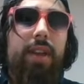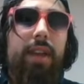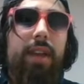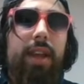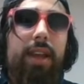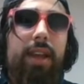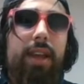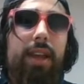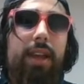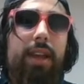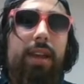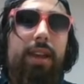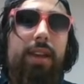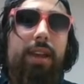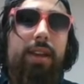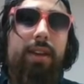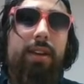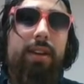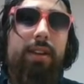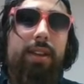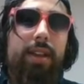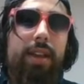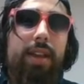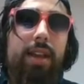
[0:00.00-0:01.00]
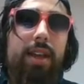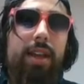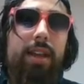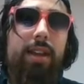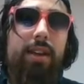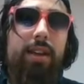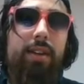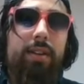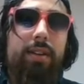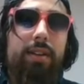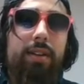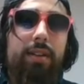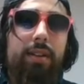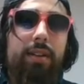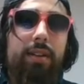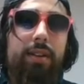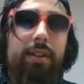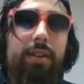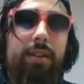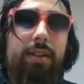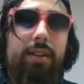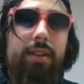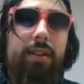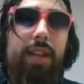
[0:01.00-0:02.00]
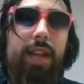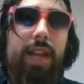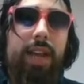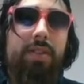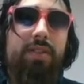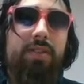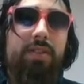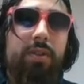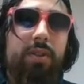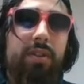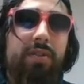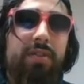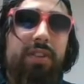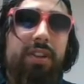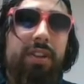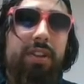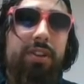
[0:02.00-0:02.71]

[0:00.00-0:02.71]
And then they have sort of an